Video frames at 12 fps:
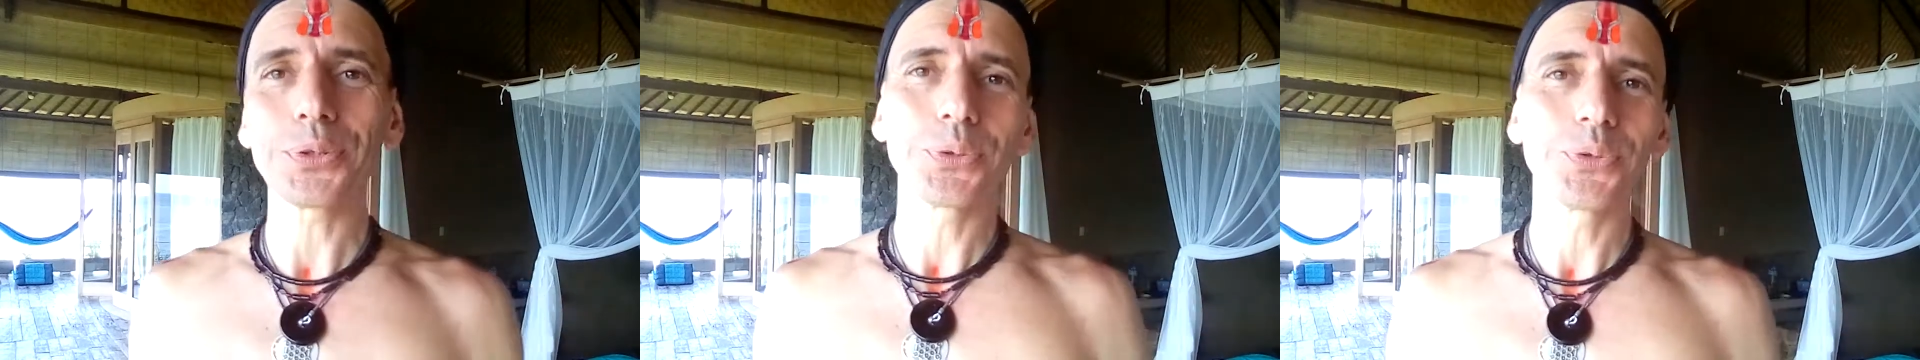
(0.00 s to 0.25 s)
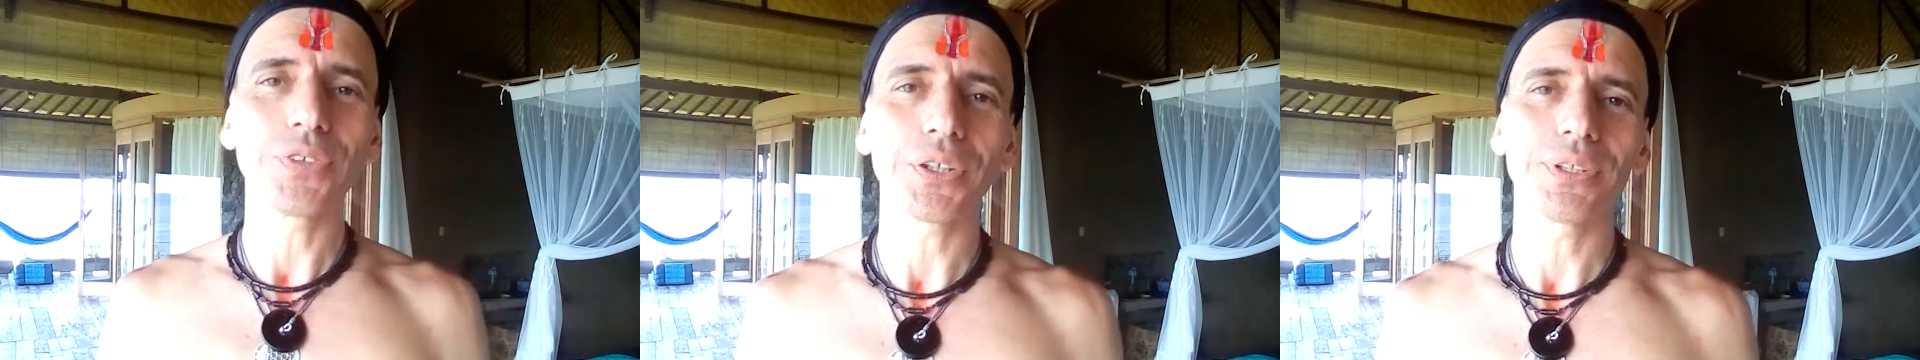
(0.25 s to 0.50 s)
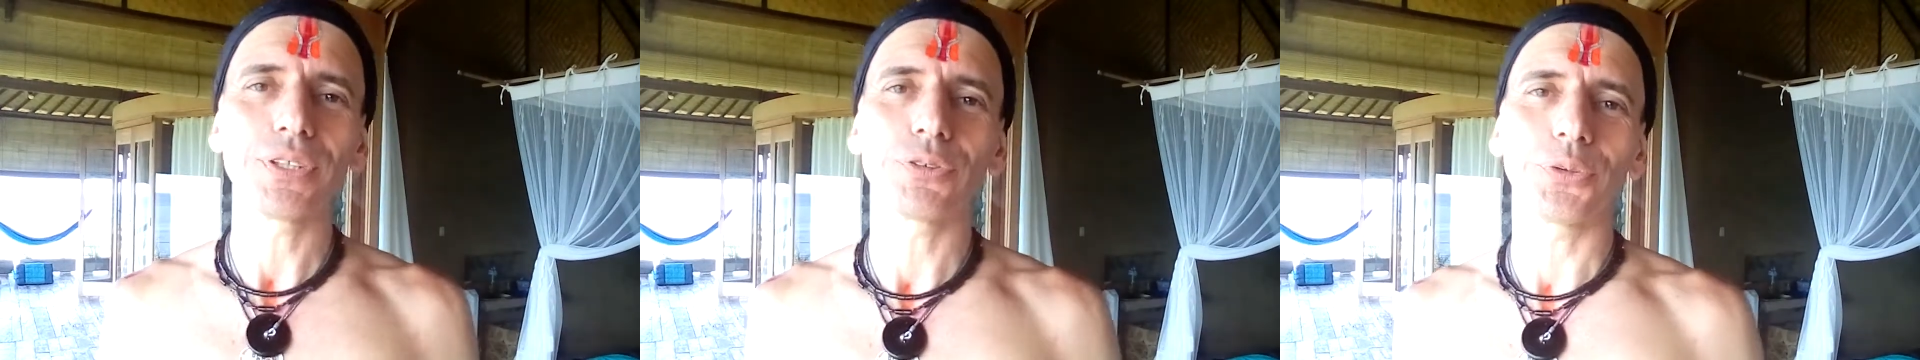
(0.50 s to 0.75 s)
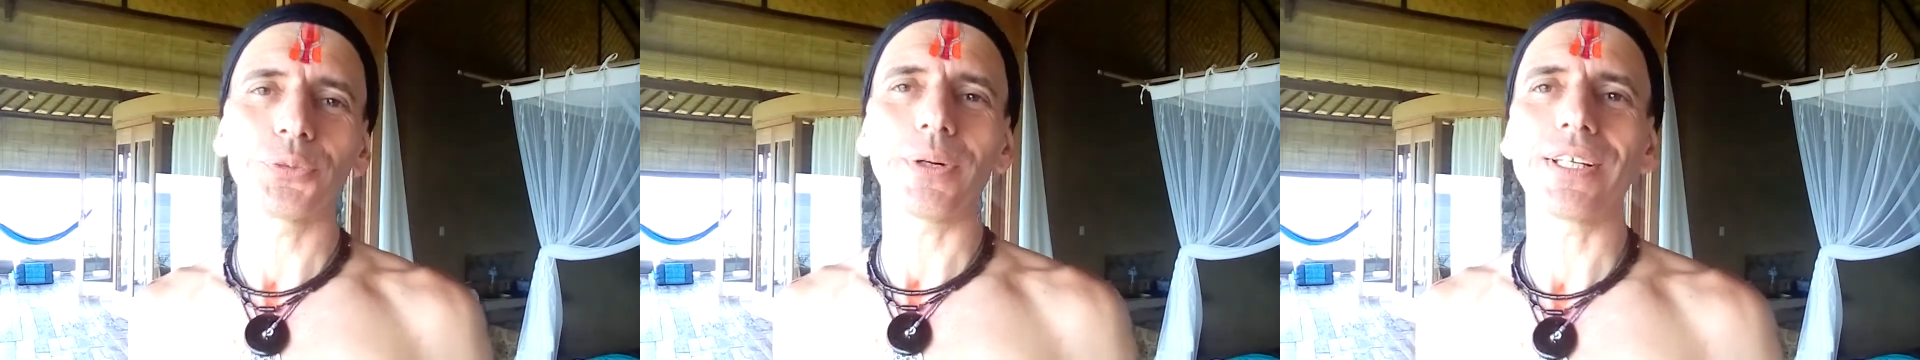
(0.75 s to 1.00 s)
two very
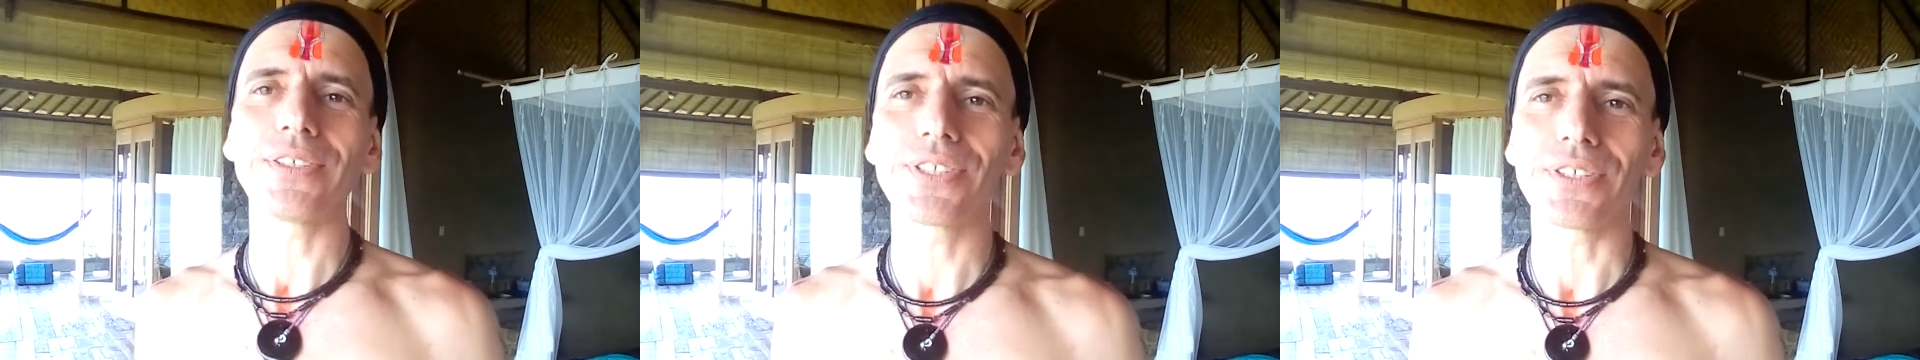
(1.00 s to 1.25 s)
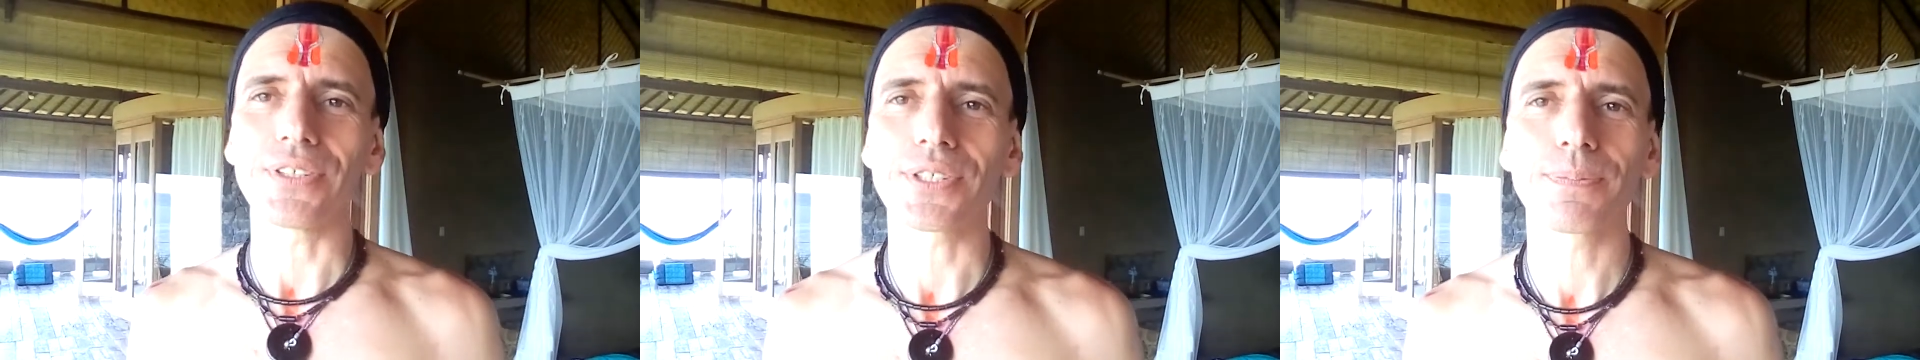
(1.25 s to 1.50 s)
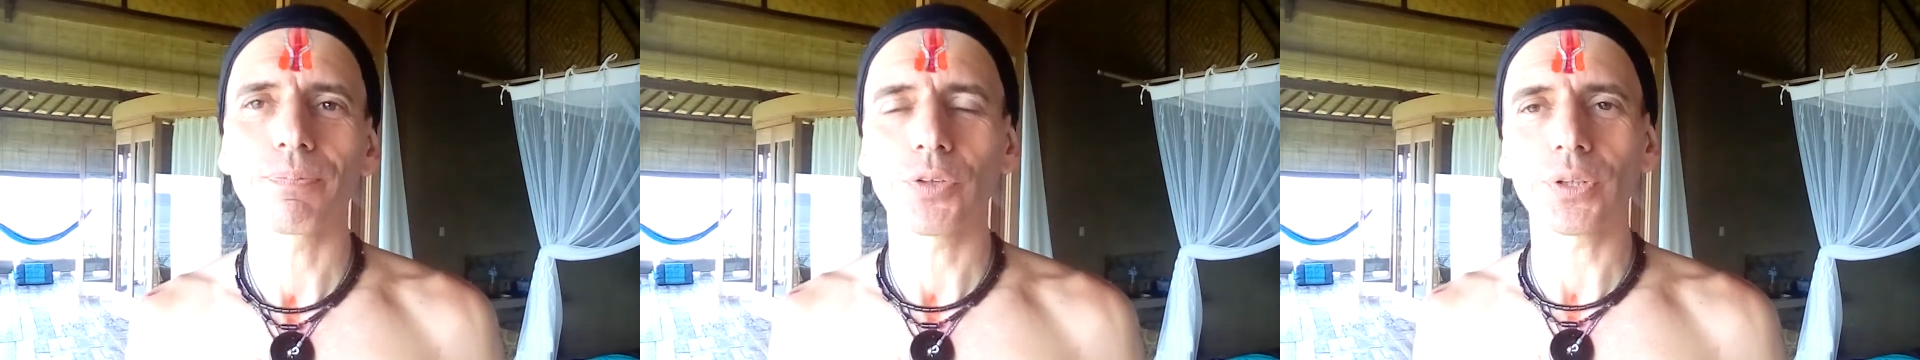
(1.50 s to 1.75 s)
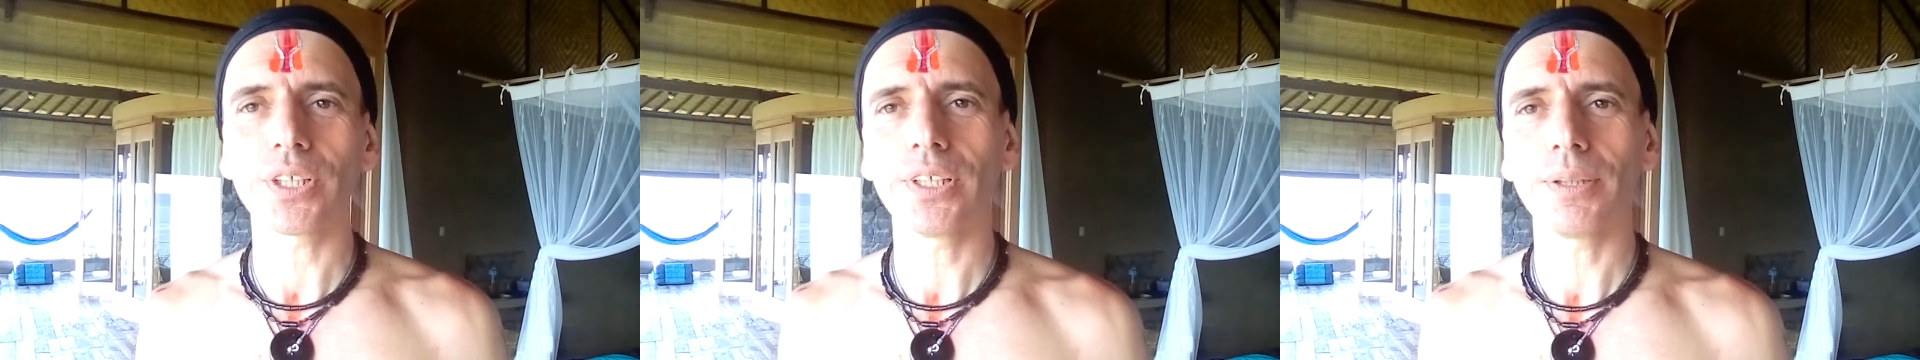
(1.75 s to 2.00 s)
different realities.
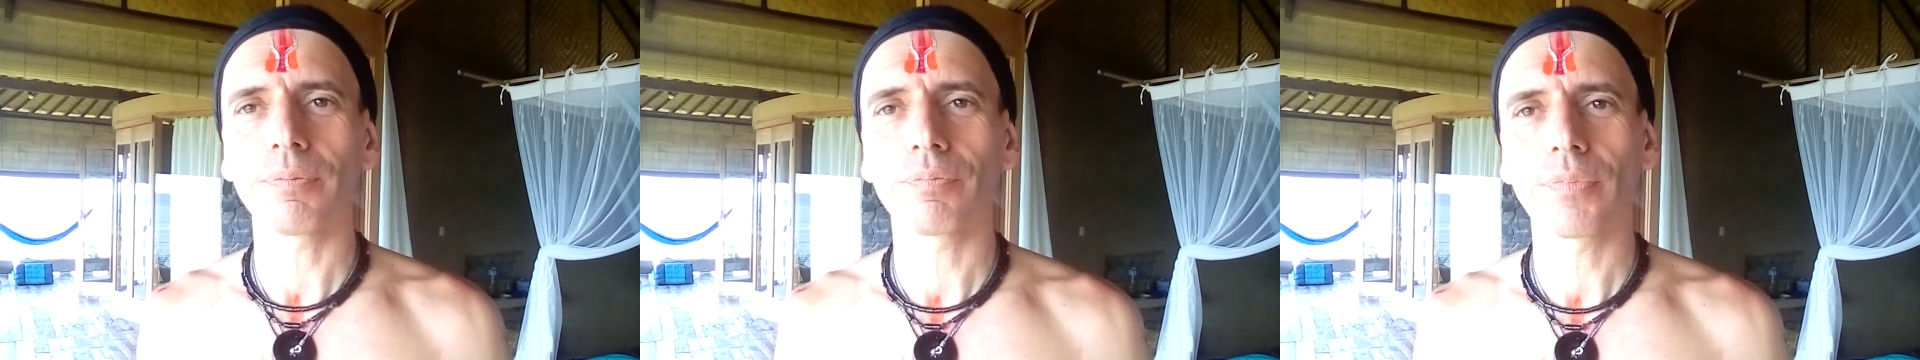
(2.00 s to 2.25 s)
Okay.